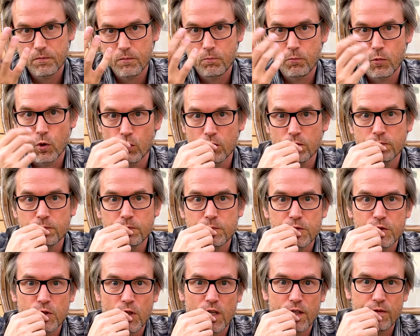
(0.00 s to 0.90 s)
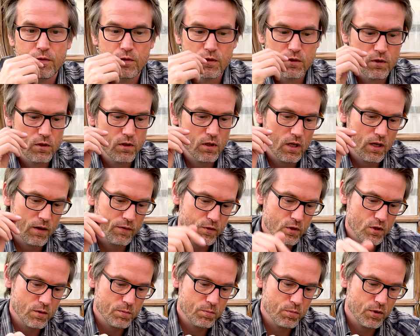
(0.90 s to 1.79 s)
broken, so I've
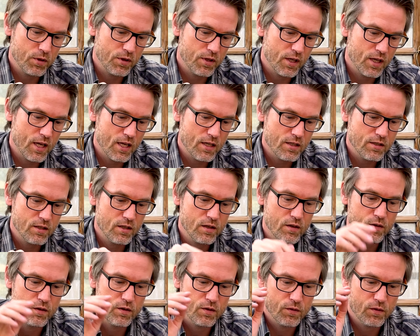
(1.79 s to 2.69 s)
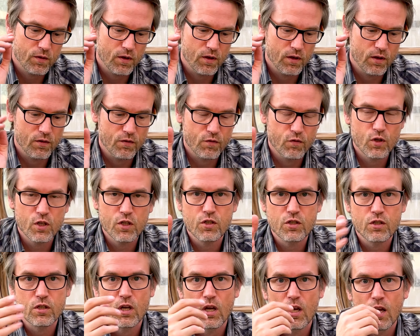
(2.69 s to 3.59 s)
just put the kegs in a
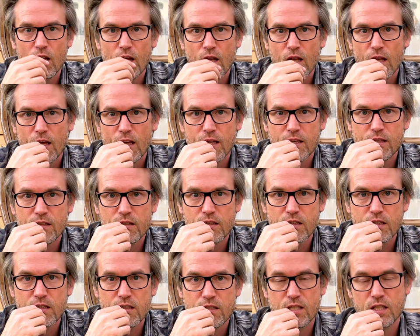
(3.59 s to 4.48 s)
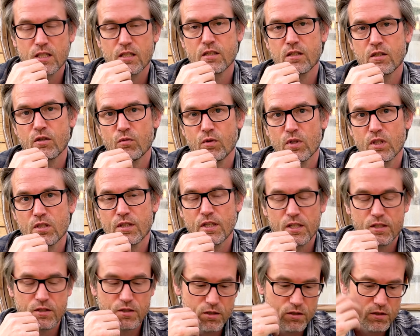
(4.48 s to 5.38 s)
fridge at 6 degrees
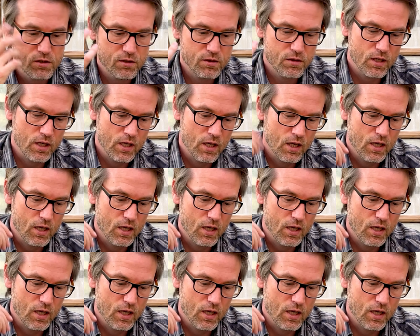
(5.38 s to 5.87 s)
Celsius.